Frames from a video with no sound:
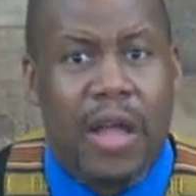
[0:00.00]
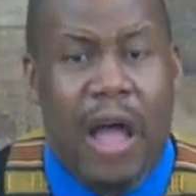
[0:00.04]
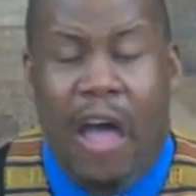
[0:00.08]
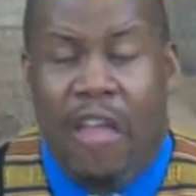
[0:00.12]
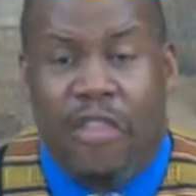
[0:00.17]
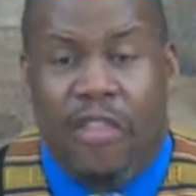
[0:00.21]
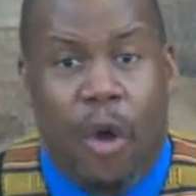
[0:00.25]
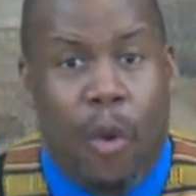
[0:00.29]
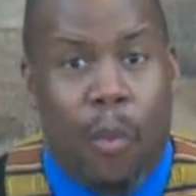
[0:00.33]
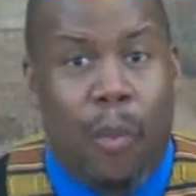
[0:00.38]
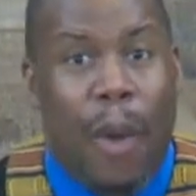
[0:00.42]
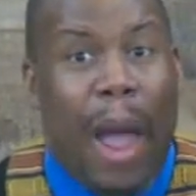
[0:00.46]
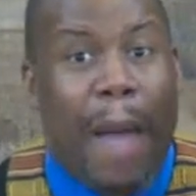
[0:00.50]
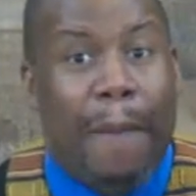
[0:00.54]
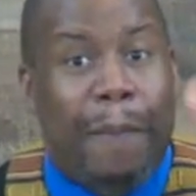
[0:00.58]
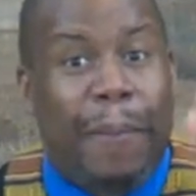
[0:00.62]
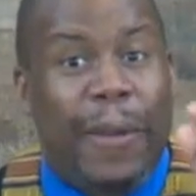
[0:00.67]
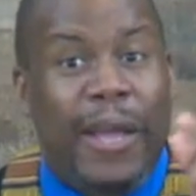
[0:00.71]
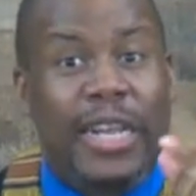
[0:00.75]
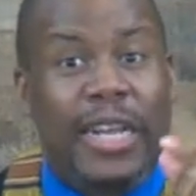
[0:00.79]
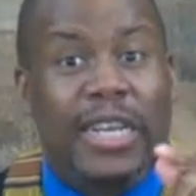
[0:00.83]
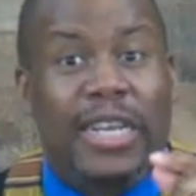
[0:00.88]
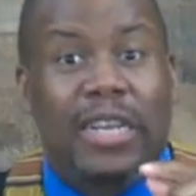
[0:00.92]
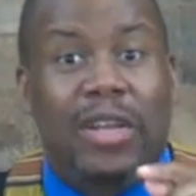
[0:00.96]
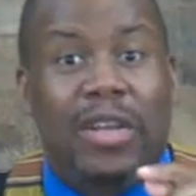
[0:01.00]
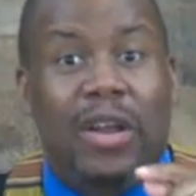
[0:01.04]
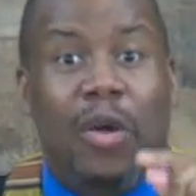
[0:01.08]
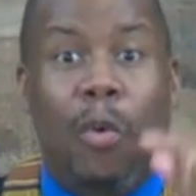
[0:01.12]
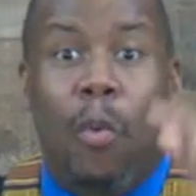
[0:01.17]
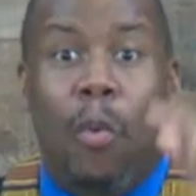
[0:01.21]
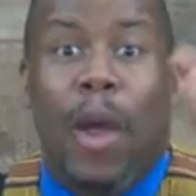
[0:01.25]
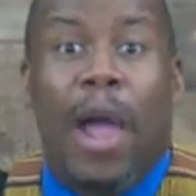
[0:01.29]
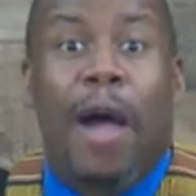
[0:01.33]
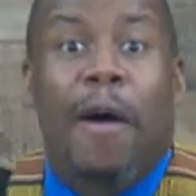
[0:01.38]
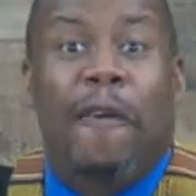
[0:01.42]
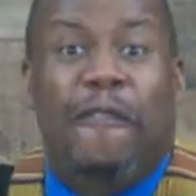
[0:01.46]
The weapon
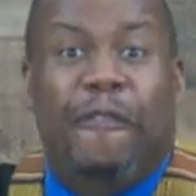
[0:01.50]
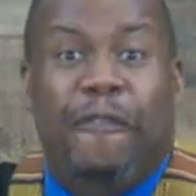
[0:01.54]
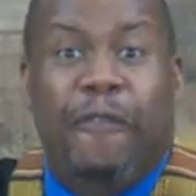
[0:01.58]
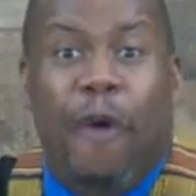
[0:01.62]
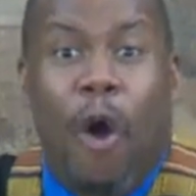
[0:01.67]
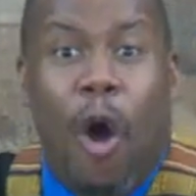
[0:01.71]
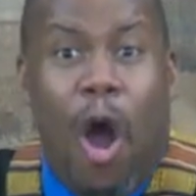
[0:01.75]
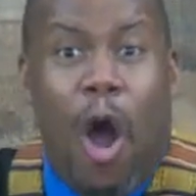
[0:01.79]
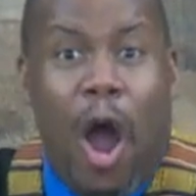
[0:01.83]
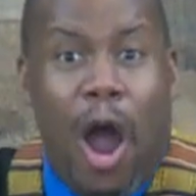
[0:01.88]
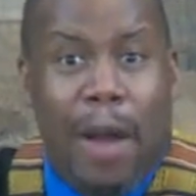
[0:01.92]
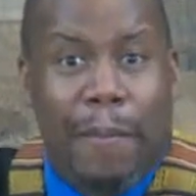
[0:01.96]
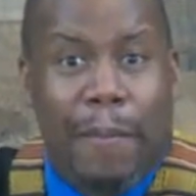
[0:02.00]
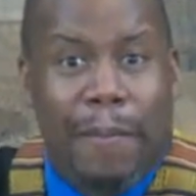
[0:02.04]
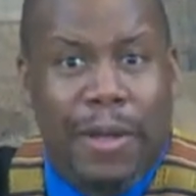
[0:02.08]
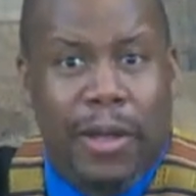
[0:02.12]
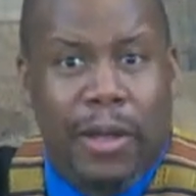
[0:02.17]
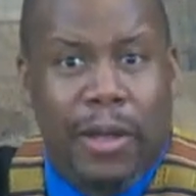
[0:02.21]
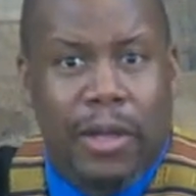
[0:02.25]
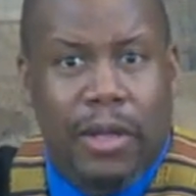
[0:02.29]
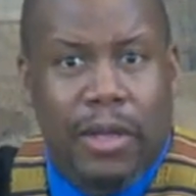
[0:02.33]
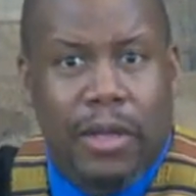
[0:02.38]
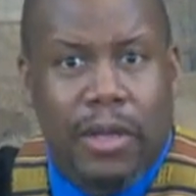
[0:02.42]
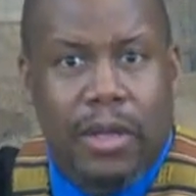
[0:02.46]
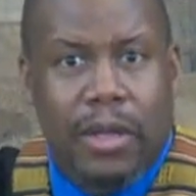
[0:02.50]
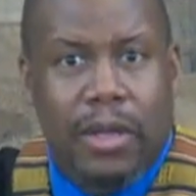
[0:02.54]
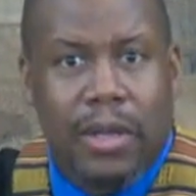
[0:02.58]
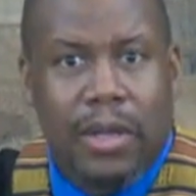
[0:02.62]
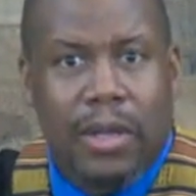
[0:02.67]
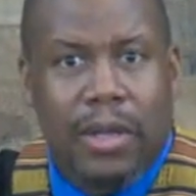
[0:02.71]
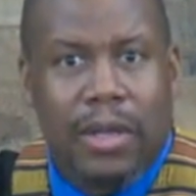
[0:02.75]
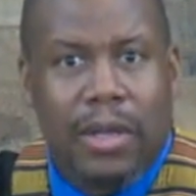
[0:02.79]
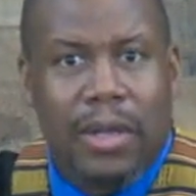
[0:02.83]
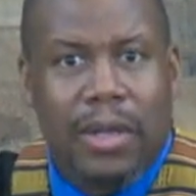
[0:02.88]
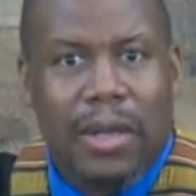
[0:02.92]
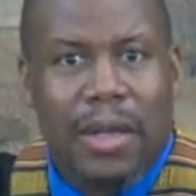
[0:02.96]
will form,
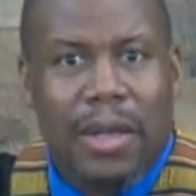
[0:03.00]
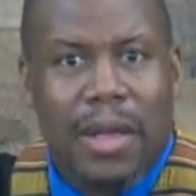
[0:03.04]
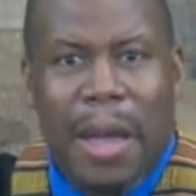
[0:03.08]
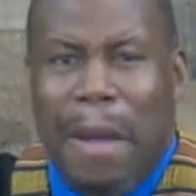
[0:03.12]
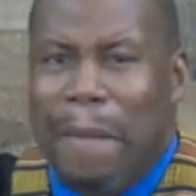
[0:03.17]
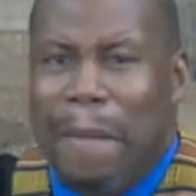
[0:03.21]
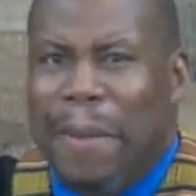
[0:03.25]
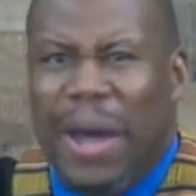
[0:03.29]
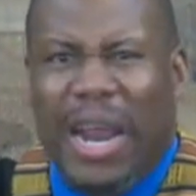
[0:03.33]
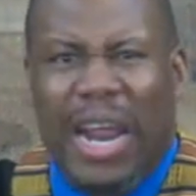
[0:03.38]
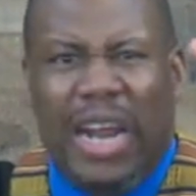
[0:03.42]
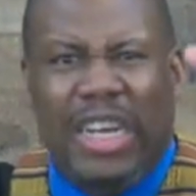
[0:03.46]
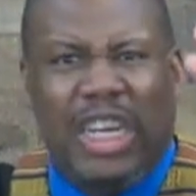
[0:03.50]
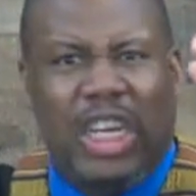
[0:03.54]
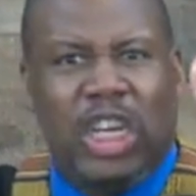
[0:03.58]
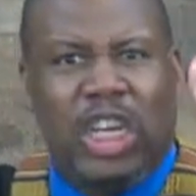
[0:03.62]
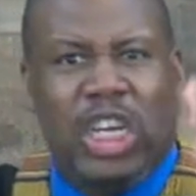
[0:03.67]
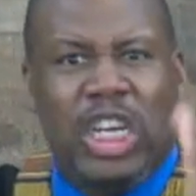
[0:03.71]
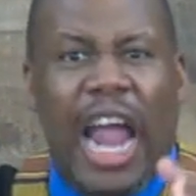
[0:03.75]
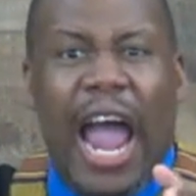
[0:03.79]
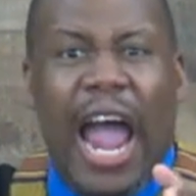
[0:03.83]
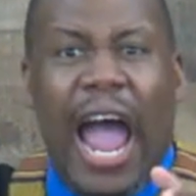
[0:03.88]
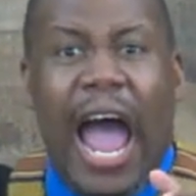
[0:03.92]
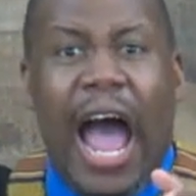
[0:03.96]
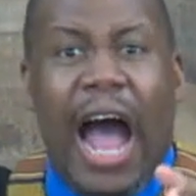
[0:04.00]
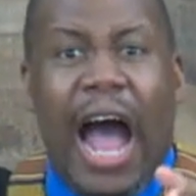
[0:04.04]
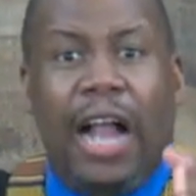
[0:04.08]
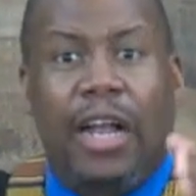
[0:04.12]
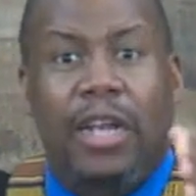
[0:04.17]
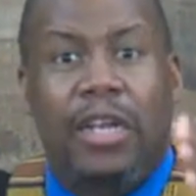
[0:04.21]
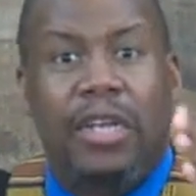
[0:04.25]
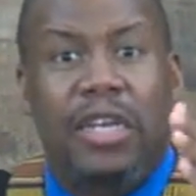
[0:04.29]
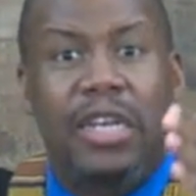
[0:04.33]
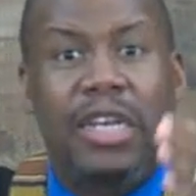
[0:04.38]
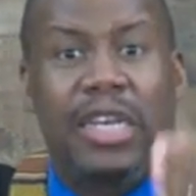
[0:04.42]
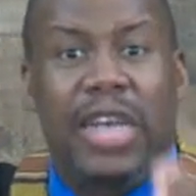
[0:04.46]
but it
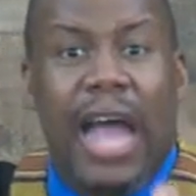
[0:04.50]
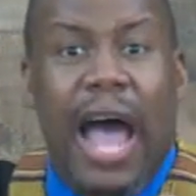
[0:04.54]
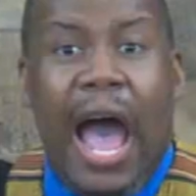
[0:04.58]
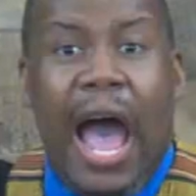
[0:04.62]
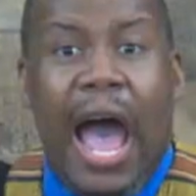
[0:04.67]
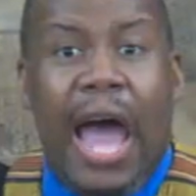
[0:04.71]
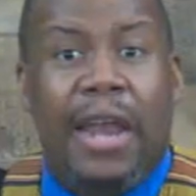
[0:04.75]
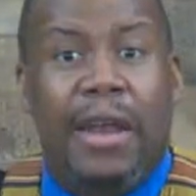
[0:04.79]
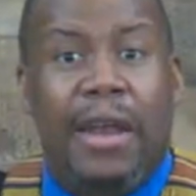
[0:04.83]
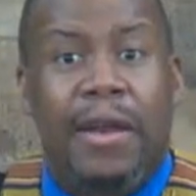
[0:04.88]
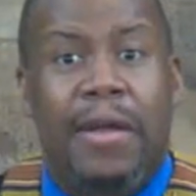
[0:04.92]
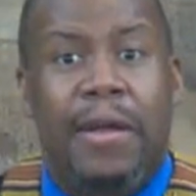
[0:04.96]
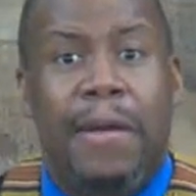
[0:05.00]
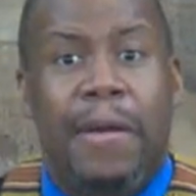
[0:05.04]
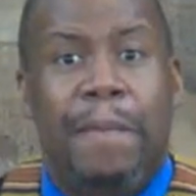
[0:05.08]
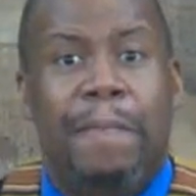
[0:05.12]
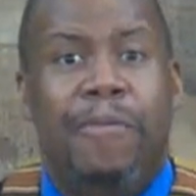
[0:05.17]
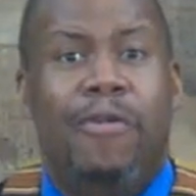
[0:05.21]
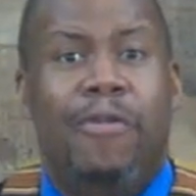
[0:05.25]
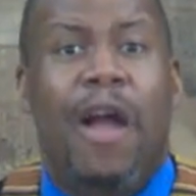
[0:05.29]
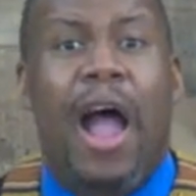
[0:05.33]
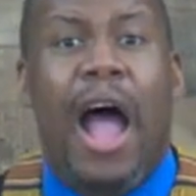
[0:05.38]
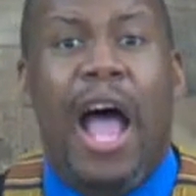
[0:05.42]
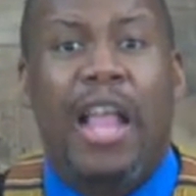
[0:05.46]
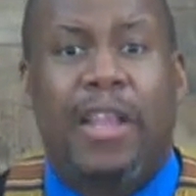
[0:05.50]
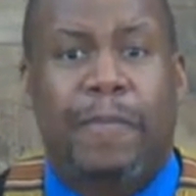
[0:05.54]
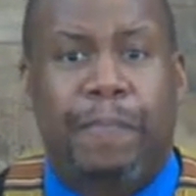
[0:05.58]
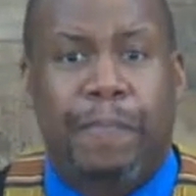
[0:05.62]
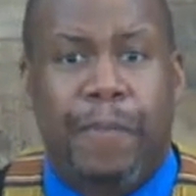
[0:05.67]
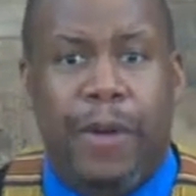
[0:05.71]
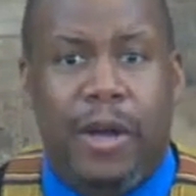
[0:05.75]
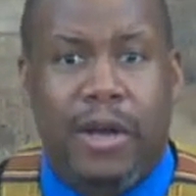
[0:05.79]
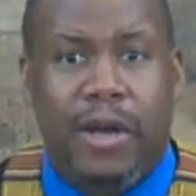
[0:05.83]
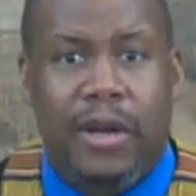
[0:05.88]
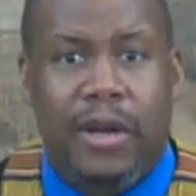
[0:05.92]
shall not prosper.